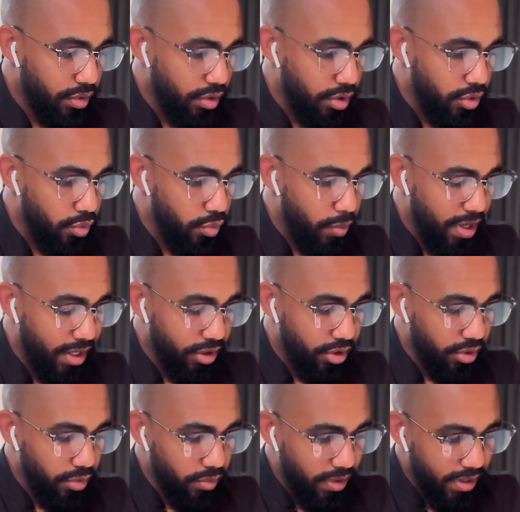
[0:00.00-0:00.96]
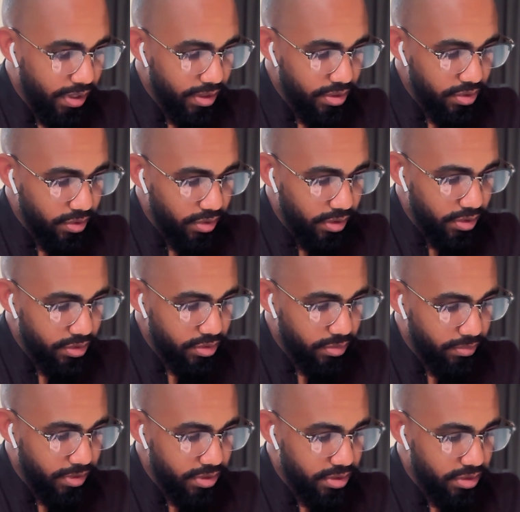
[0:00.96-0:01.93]
whiter white. Or like some
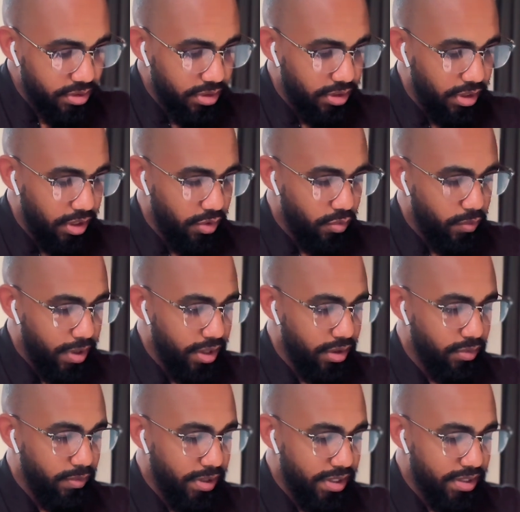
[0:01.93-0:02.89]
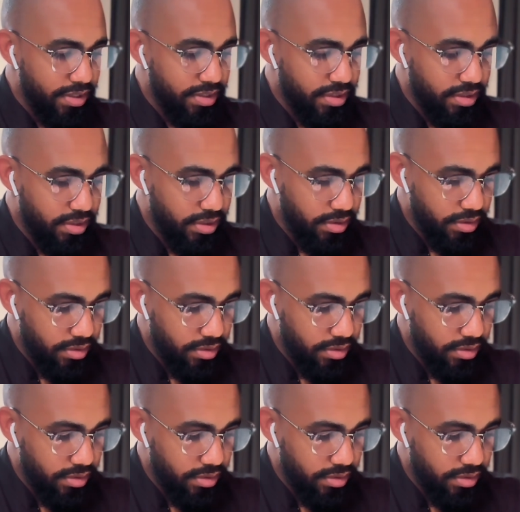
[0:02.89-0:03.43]
places need like whiter whites.